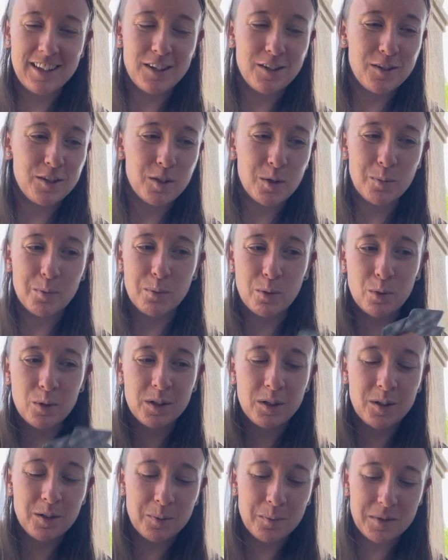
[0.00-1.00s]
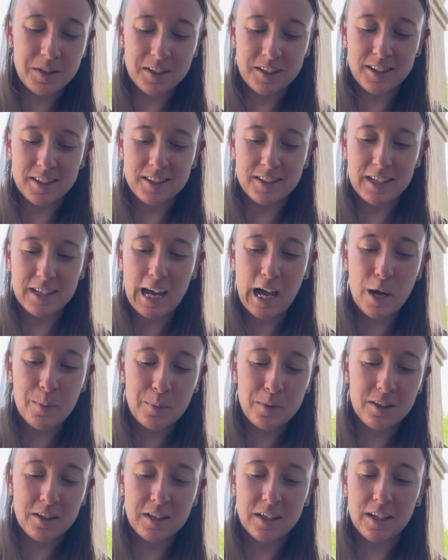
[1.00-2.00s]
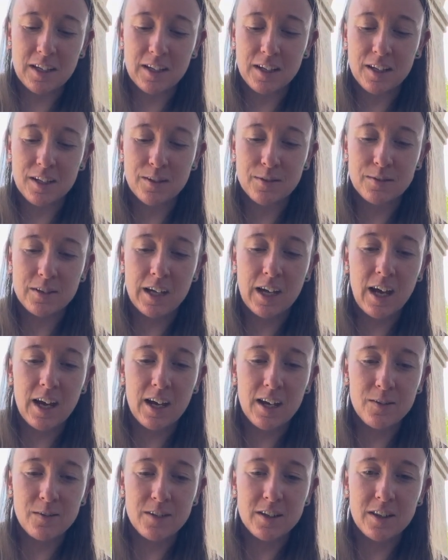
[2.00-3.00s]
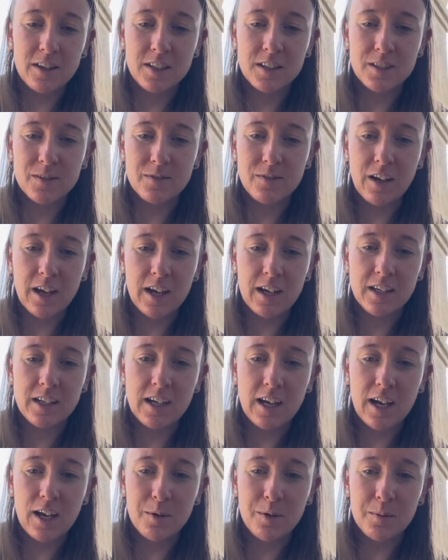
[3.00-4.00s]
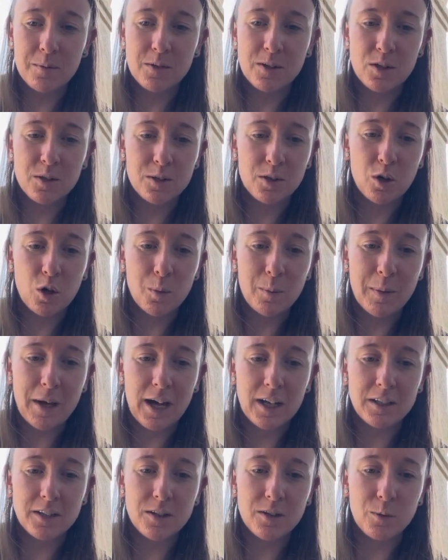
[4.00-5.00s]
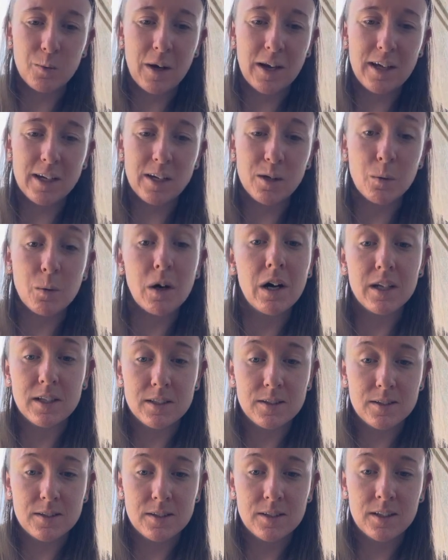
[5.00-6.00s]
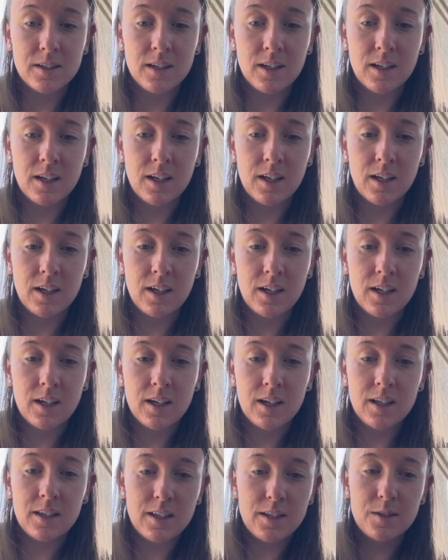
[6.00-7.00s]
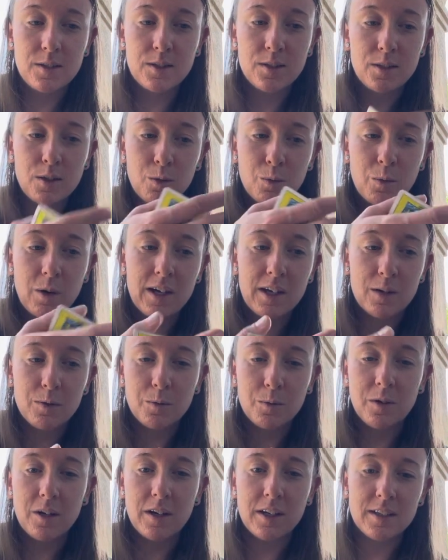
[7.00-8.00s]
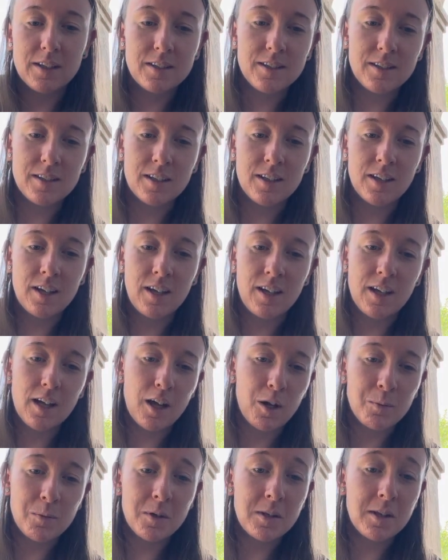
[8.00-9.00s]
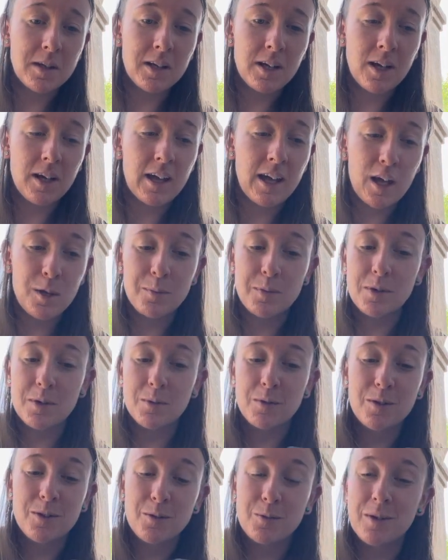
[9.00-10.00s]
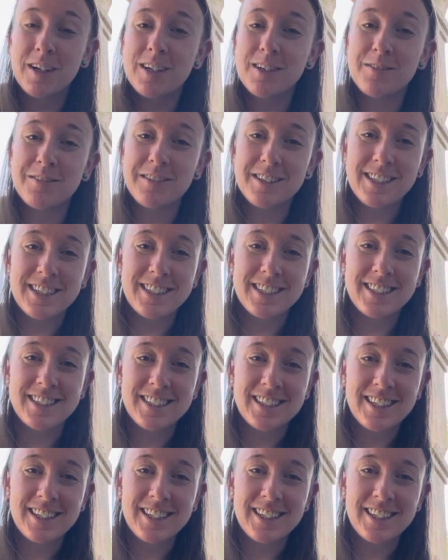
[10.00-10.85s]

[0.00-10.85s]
There's a boredom to this, apathy of, yeah, everything's fine, yeah, we just go back to the way it was. This is the way it was. I'm really not happy with the way it was.